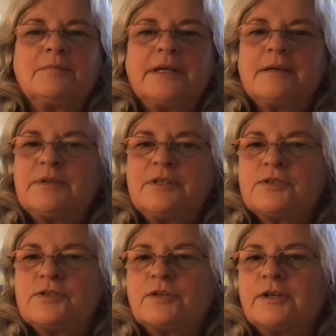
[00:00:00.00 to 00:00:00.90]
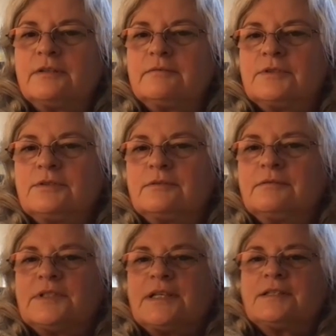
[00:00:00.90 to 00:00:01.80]
be happy to start to
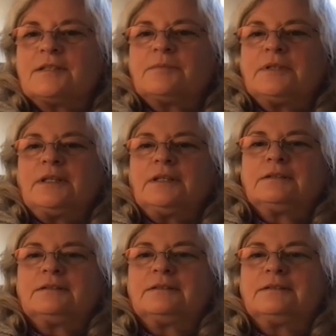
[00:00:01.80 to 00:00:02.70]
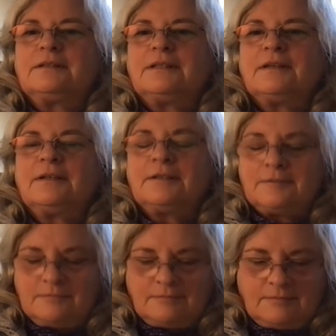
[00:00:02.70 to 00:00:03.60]
say something.
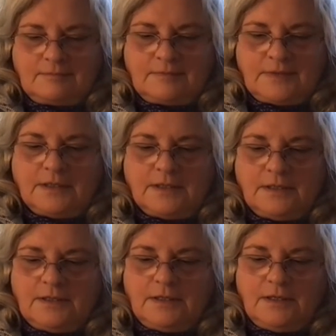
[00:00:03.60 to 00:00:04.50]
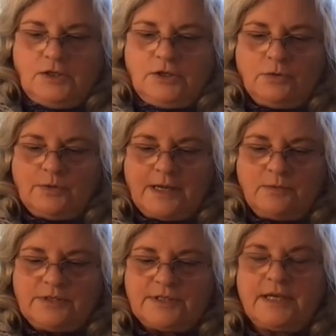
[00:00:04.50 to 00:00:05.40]
Um, when I
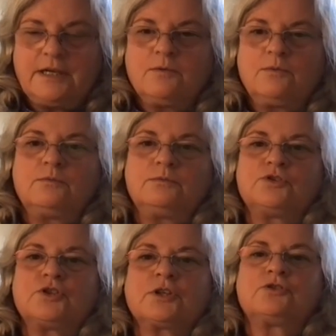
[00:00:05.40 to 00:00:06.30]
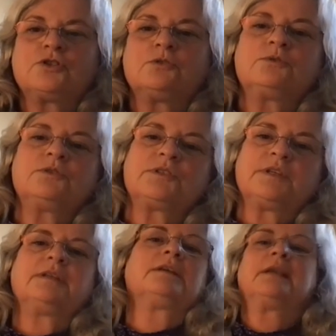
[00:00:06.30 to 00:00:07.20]
was there, Chuck Jones
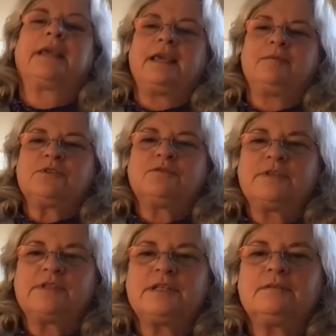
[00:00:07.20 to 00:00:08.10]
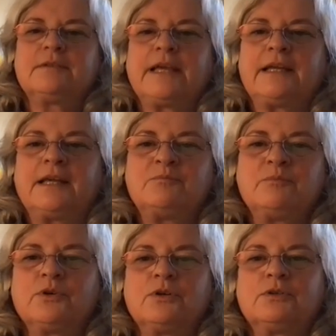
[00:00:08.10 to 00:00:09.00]
came to visit at
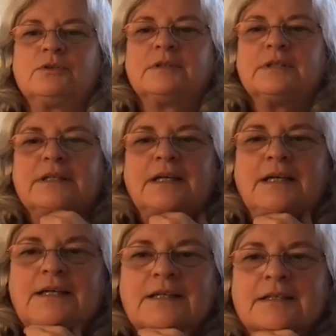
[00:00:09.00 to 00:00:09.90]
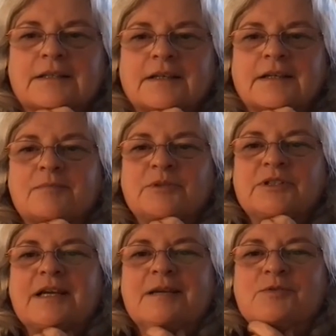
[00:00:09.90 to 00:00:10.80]
Edinburgh a couple
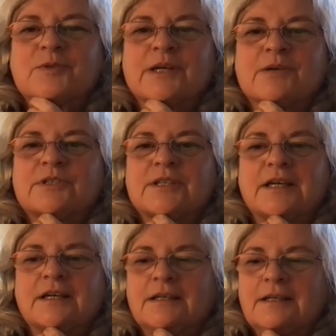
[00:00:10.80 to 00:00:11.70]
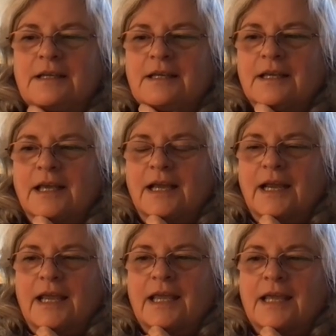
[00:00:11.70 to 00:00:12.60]
times when I was there.
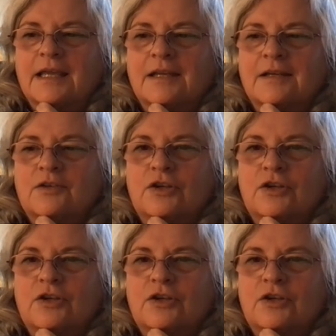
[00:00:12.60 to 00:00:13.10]
And,